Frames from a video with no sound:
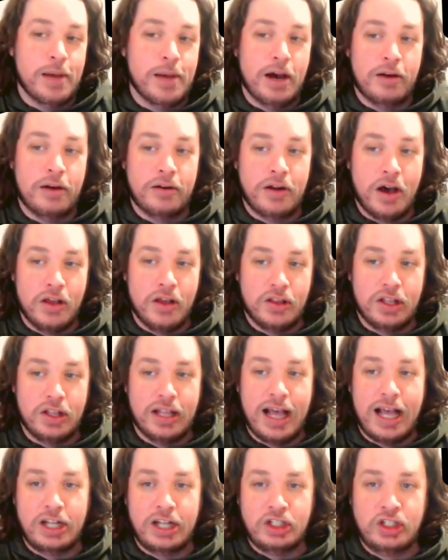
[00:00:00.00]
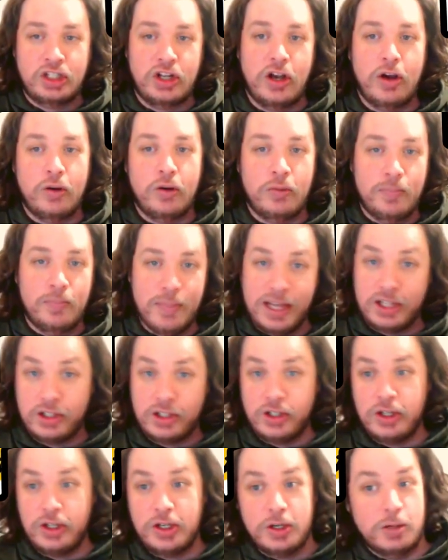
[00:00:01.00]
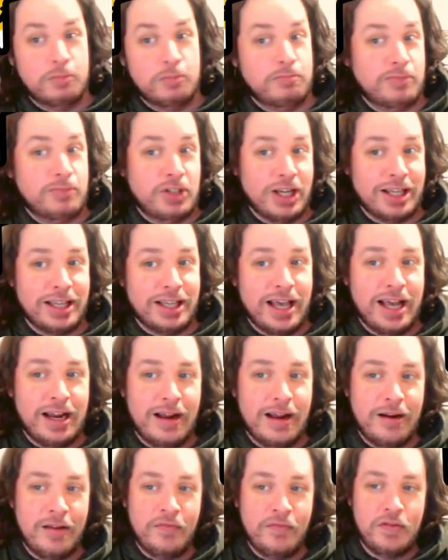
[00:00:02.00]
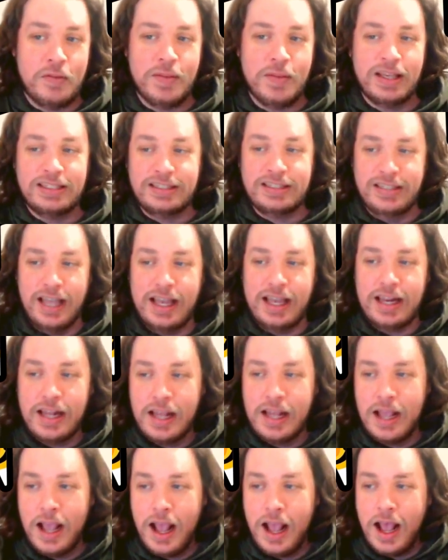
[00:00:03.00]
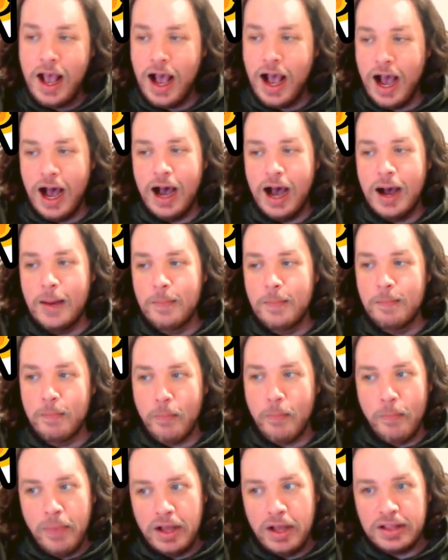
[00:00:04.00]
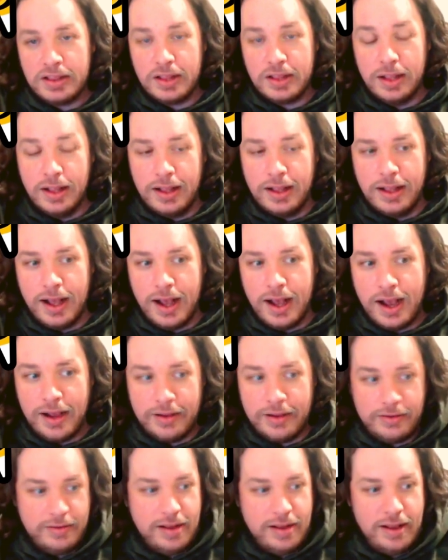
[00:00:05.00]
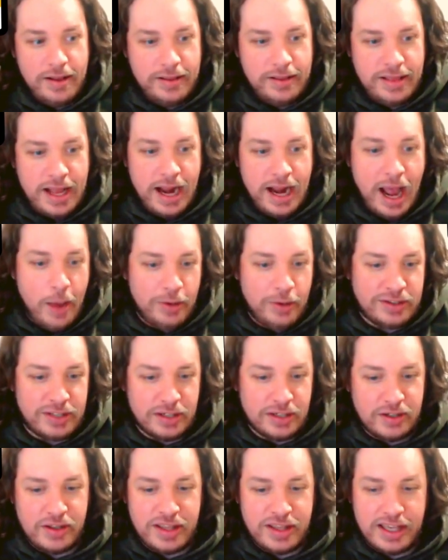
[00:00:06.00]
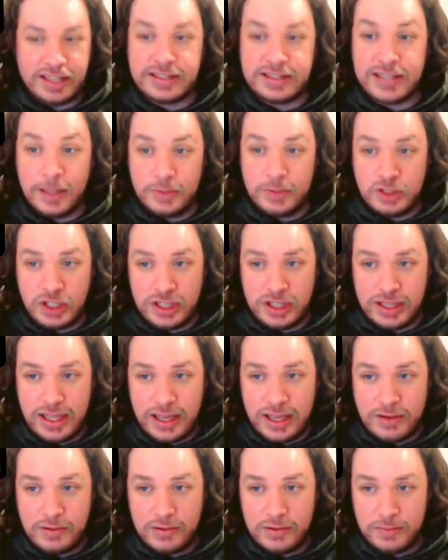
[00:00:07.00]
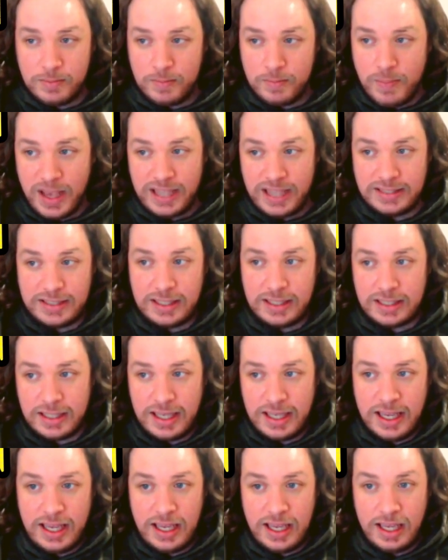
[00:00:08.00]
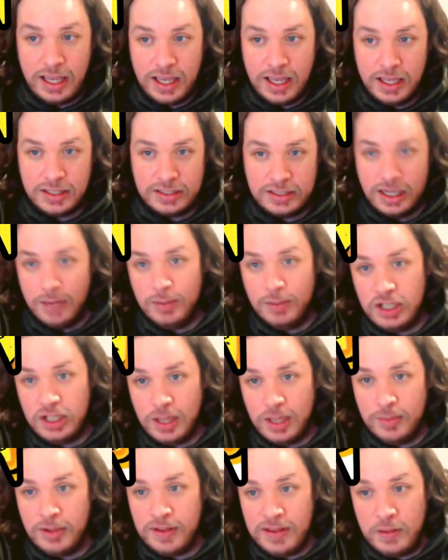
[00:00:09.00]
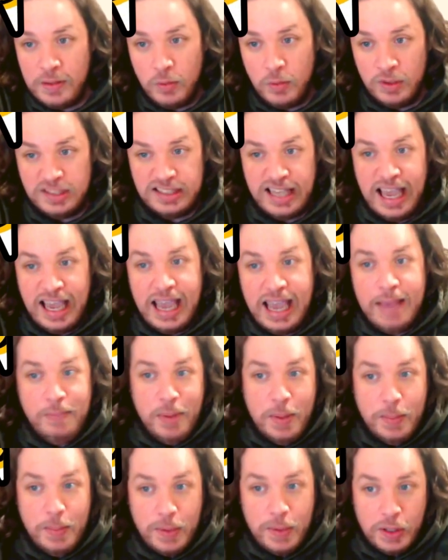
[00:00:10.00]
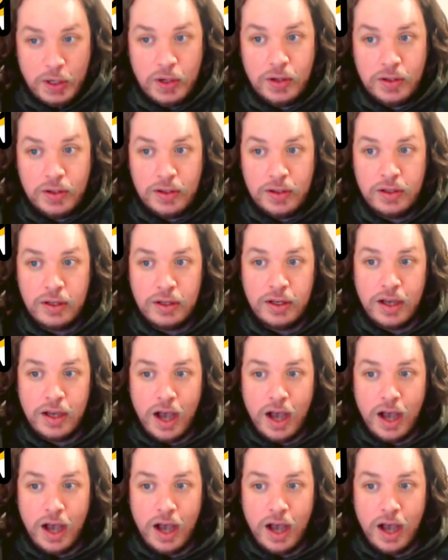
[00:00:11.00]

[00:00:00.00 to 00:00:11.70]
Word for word: about on the last show. Make sure you go check that out if you missed it. Um, but that I was under the assumption that basically WWE was capable